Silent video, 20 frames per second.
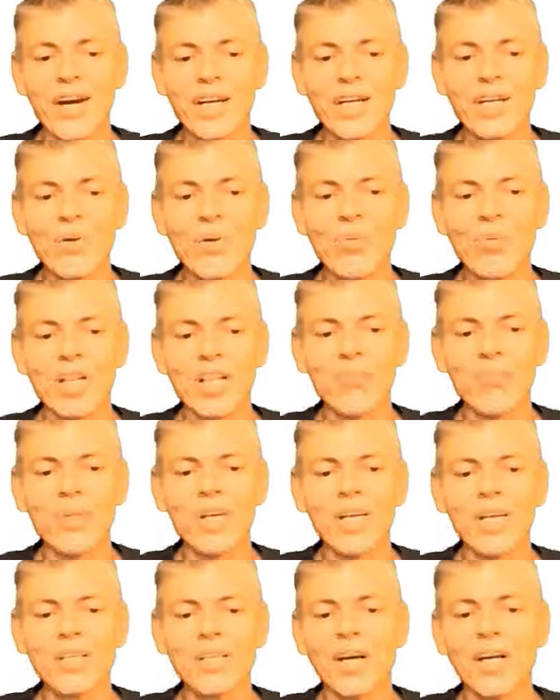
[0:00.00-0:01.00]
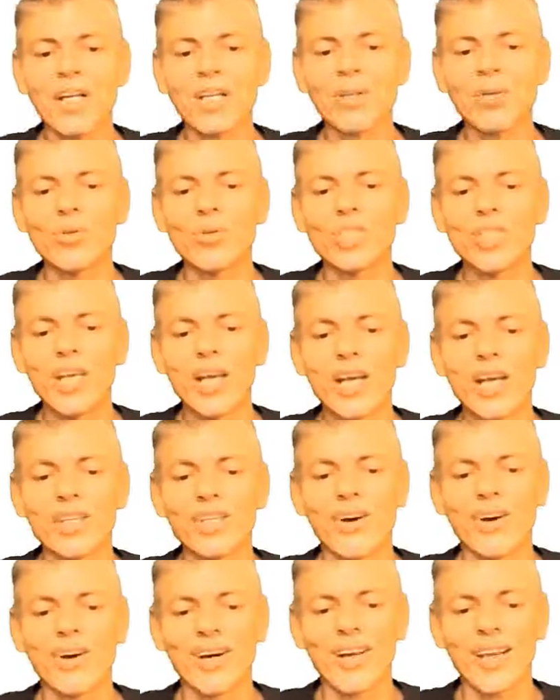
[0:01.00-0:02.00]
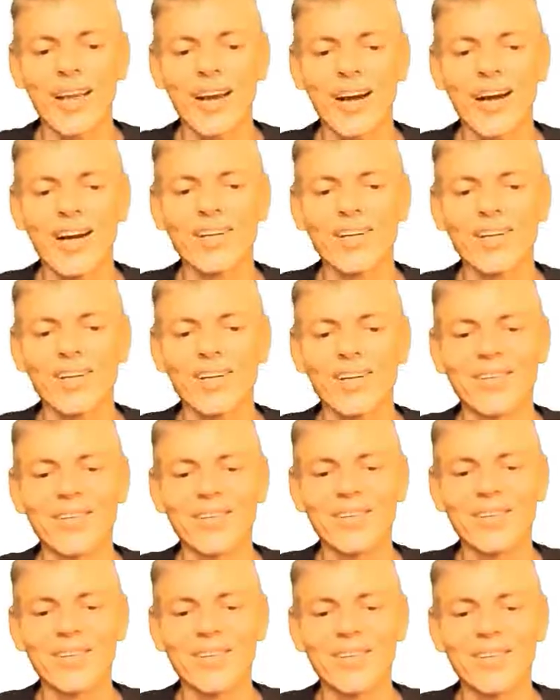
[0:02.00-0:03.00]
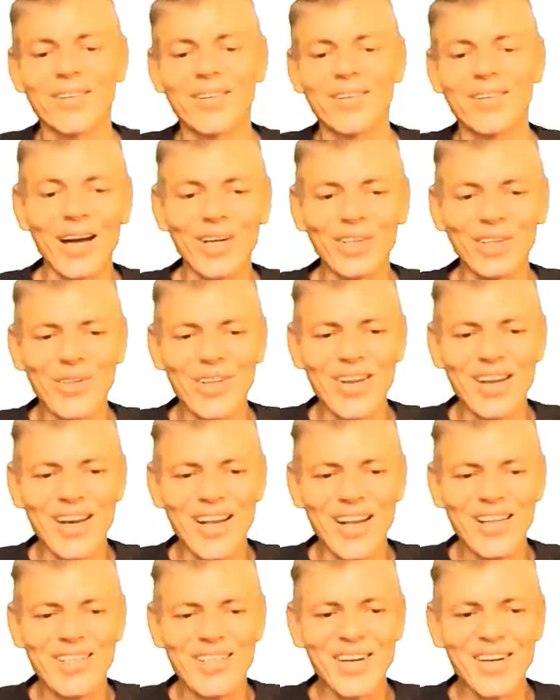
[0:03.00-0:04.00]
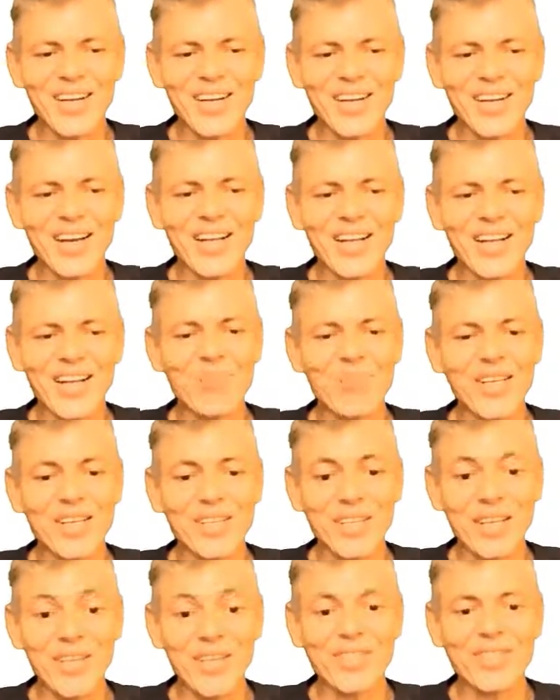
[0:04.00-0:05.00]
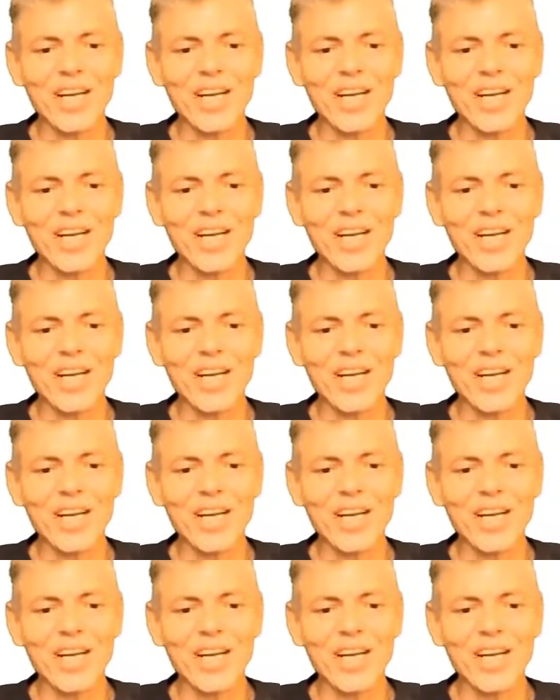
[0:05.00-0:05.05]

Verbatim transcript: character will then be assigned to chr character. Go to the next line and type this